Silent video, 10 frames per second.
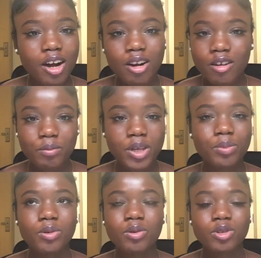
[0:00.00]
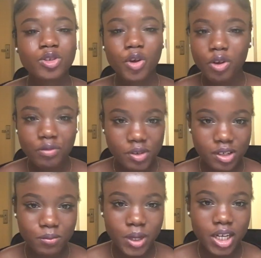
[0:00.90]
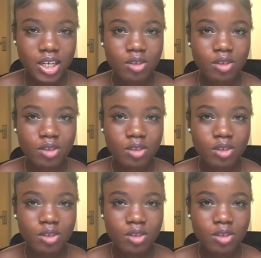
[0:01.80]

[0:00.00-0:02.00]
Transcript: A lot of people don't go through the spec.